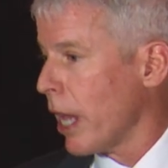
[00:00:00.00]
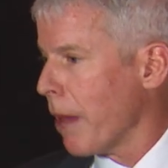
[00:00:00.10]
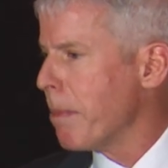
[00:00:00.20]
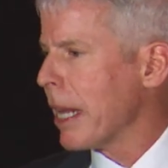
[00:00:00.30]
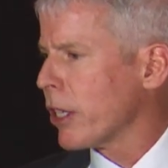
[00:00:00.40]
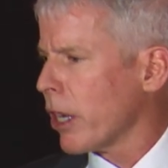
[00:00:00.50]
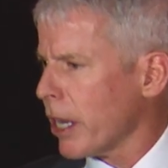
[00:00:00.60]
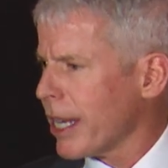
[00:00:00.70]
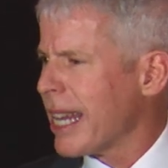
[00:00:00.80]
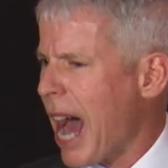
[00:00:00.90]
It makes
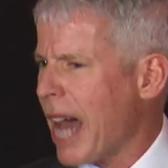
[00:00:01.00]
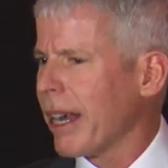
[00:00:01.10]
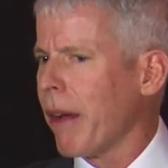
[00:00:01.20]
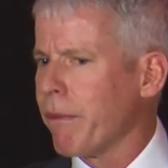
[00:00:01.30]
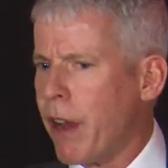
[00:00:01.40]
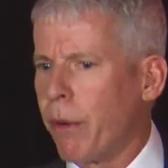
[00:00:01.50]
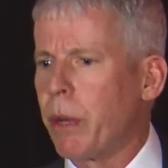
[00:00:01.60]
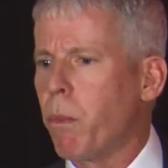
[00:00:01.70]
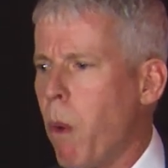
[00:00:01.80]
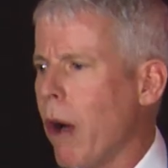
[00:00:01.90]
it not a
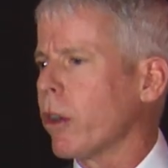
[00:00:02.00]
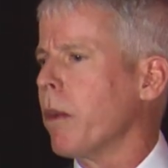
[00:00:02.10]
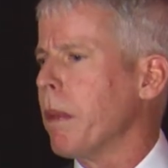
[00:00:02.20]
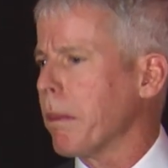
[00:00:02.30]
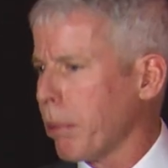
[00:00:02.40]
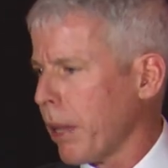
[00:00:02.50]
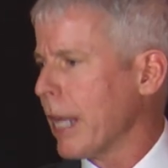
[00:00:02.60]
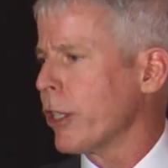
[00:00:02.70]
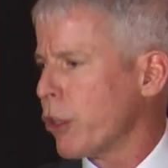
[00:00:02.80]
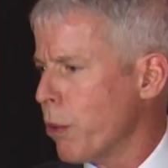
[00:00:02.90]
very welcoming
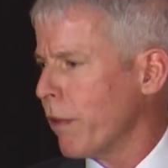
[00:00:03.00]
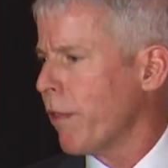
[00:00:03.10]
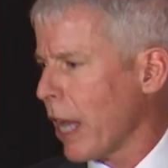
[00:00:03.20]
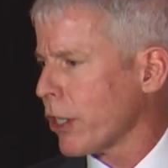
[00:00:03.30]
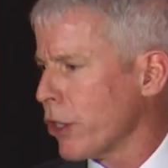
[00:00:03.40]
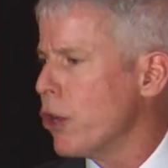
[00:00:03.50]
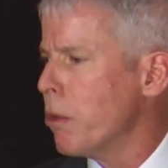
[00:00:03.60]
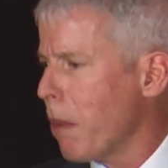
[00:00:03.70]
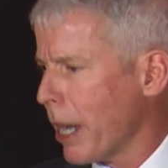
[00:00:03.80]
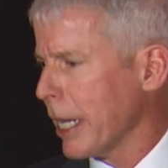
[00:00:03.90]
place to invest
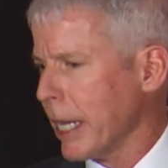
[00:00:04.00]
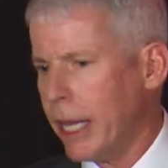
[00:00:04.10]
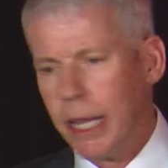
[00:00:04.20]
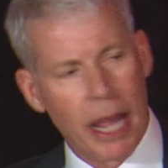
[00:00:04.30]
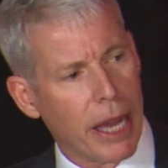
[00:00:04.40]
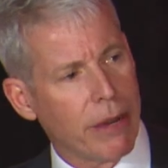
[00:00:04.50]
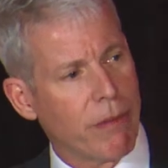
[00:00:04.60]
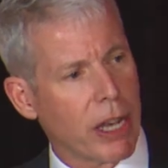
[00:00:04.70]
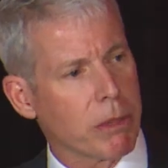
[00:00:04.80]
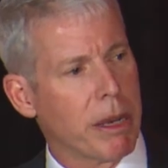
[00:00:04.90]
new money and
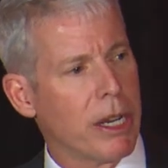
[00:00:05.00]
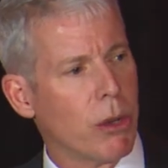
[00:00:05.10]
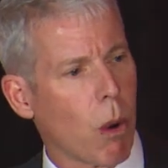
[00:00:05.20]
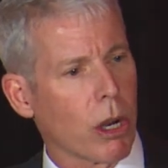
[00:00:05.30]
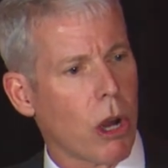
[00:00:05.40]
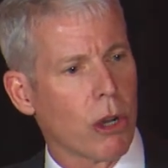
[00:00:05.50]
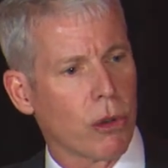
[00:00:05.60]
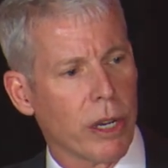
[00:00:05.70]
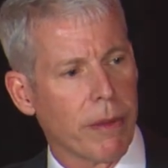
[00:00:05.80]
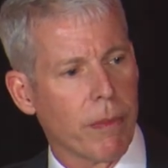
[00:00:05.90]
investment into our
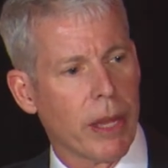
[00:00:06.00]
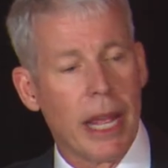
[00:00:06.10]
country.